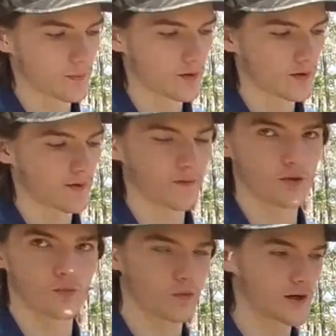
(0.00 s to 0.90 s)
put on it for
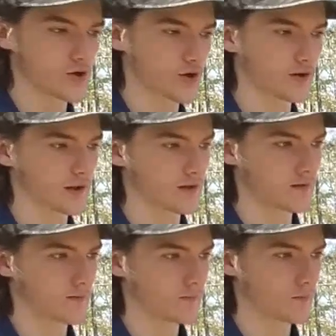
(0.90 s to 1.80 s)
the region that
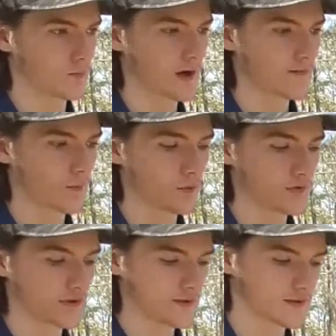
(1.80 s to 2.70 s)
the rifle
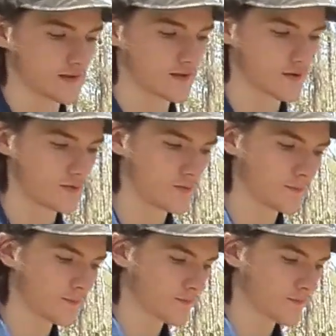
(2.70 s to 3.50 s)
was sent to